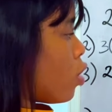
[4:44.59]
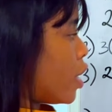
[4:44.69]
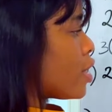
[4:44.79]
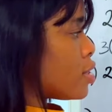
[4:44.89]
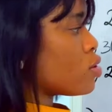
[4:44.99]

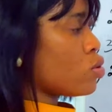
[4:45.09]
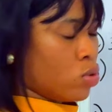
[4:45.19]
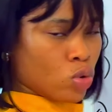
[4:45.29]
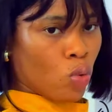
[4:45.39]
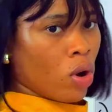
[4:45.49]

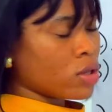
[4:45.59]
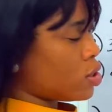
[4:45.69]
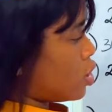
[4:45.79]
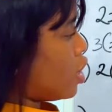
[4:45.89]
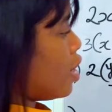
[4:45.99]
getting
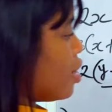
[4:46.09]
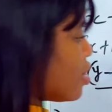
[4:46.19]
towards a